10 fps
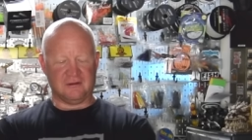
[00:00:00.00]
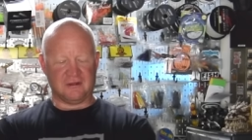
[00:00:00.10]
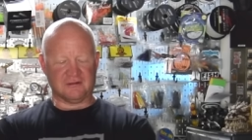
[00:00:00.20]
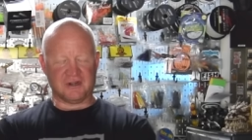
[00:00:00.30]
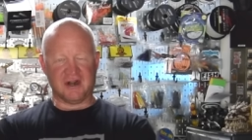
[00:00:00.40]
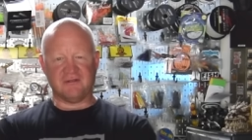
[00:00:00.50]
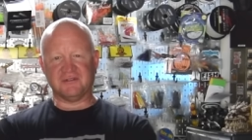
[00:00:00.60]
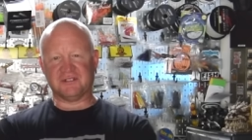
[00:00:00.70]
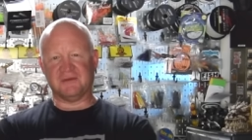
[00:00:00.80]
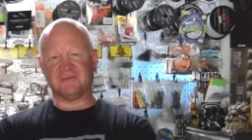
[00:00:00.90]
I'll start off
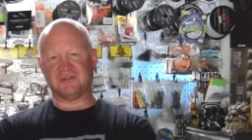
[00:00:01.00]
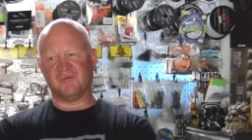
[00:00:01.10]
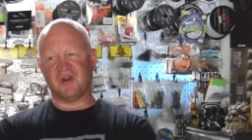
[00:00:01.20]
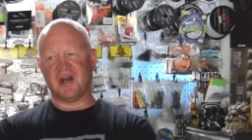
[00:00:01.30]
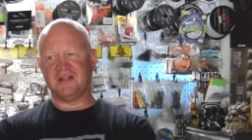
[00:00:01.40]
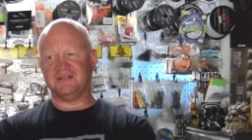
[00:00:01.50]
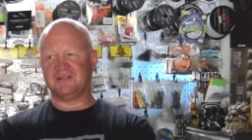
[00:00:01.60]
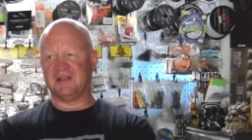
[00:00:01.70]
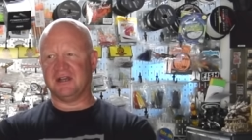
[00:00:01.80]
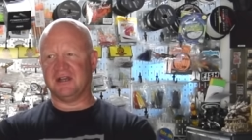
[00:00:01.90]
with some
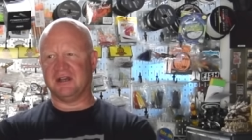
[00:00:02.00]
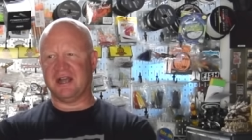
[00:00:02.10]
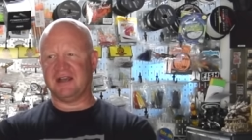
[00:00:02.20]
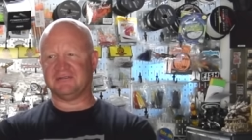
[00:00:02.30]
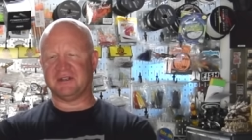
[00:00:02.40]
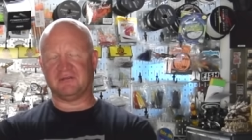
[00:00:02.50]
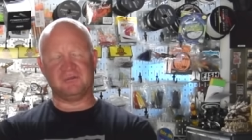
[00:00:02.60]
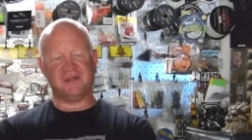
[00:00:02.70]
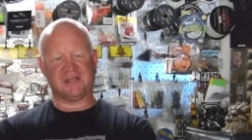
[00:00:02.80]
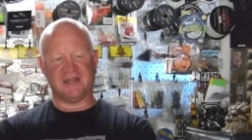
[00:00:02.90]
rods. I have several
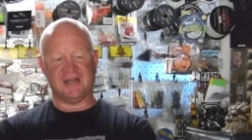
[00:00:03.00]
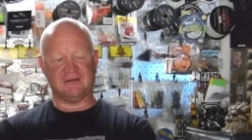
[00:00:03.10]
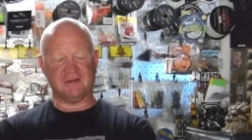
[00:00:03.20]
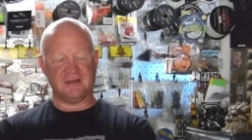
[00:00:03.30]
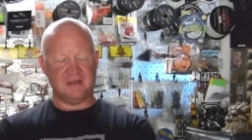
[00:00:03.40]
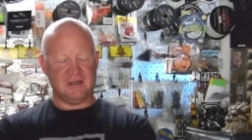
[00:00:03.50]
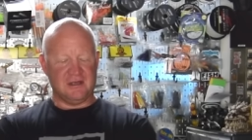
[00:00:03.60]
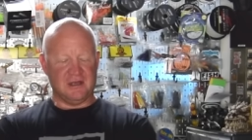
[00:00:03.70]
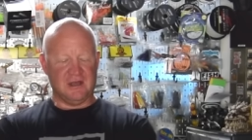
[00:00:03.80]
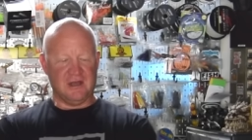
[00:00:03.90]
picked out.
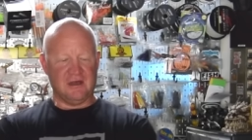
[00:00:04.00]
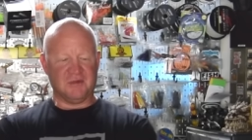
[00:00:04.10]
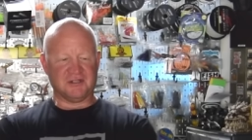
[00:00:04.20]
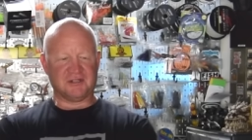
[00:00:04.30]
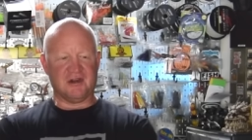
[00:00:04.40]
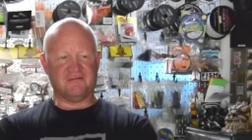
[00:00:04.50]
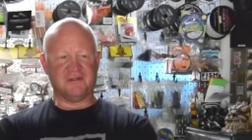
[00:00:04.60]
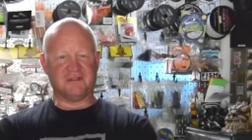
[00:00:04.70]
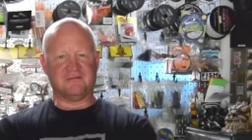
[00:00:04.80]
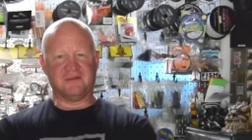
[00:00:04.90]
I'll start off
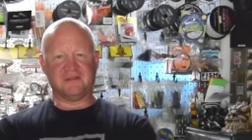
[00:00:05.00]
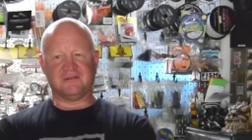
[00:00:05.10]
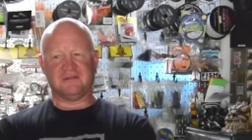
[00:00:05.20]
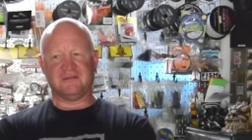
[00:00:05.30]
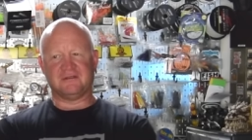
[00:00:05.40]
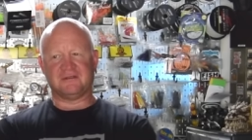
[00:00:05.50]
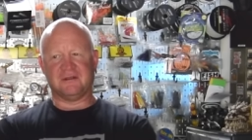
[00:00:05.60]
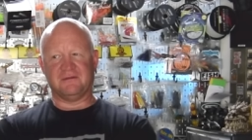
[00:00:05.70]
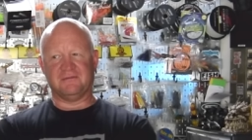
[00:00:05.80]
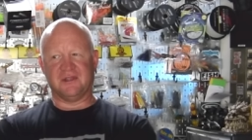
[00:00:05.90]
with
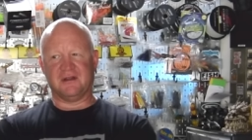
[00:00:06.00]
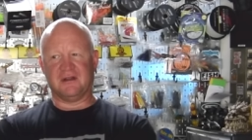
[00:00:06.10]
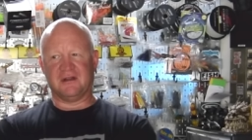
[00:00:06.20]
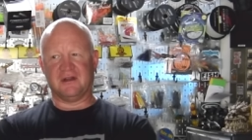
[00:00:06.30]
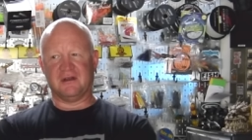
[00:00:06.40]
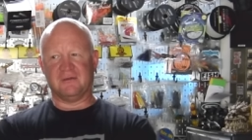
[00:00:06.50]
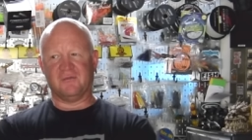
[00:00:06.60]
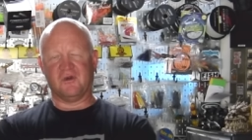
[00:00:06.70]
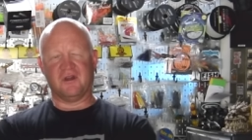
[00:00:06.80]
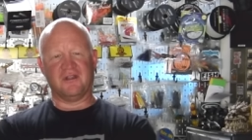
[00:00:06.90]
some that are
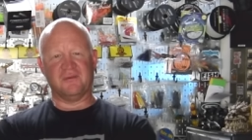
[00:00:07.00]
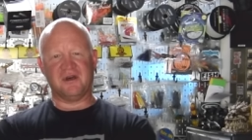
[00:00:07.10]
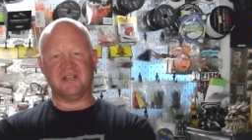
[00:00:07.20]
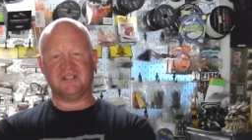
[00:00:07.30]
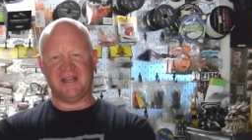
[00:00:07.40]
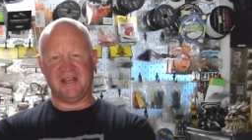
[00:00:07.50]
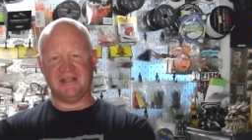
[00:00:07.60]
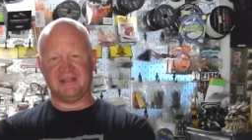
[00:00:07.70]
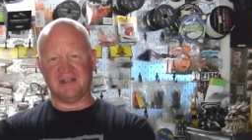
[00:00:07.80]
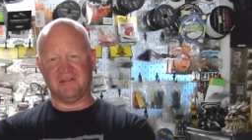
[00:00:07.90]
more on the budget
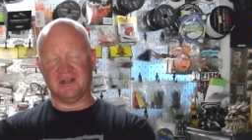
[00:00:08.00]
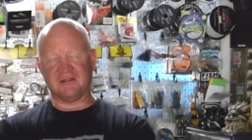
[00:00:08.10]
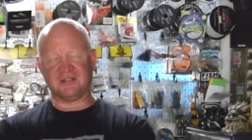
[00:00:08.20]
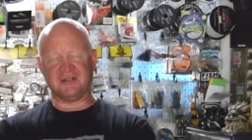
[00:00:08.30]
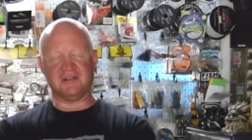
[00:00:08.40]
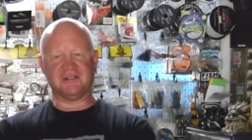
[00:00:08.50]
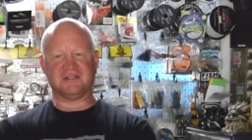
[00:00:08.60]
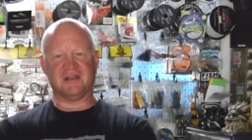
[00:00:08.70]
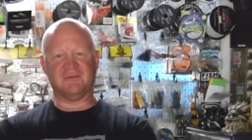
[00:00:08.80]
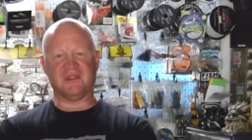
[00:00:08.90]
end, and then I'll show you
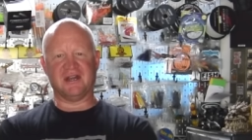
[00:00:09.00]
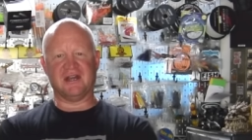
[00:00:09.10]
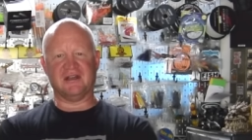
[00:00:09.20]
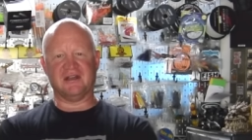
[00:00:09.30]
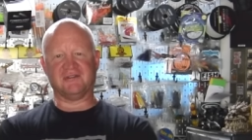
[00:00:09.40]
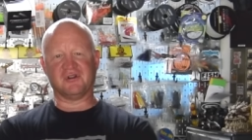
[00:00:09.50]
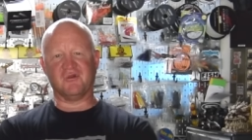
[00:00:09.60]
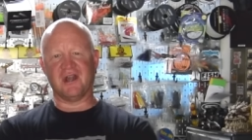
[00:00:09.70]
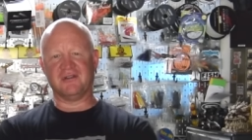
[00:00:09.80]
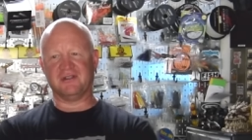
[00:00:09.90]
some that I have
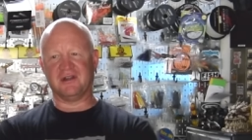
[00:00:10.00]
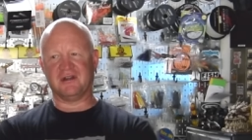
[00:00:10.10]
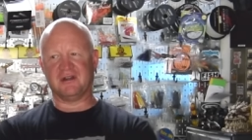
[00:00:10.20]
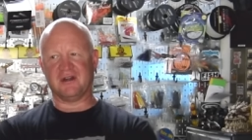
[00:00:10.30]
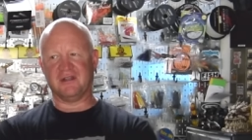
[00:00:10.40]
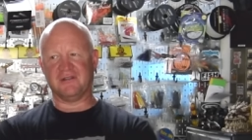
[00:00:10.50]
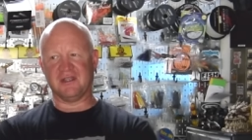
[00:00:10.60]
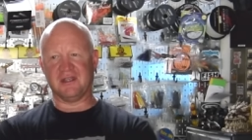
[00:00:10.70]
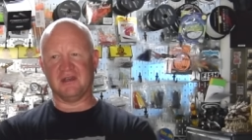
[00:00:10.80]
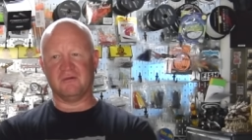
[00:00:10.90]
acquired that are on
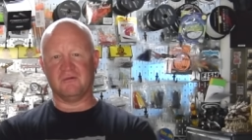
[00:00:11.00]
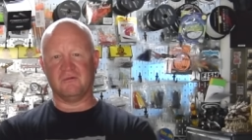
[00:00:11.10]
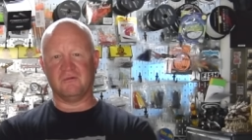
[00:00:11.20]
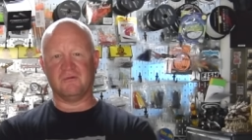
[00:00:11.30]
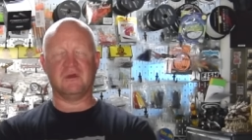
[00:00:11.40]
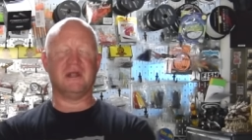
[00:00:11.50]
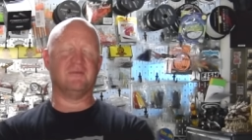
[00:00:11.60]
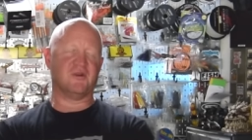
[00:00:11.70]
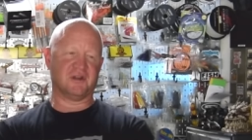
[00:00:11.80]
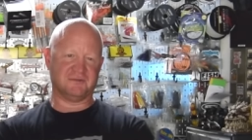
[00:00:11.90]
the way
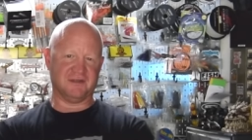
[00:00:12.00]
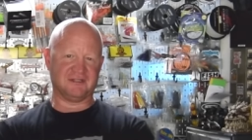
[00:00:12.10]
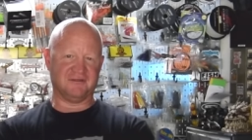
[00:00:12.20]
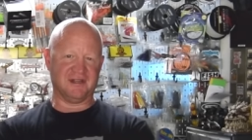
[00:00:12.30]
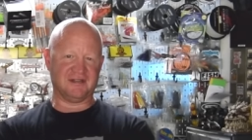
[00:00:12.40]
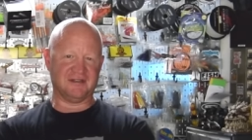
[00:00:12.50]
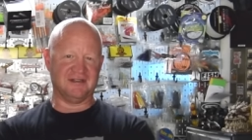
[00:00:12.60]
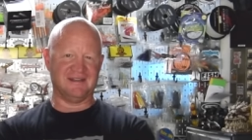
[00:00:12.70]
more expensive end.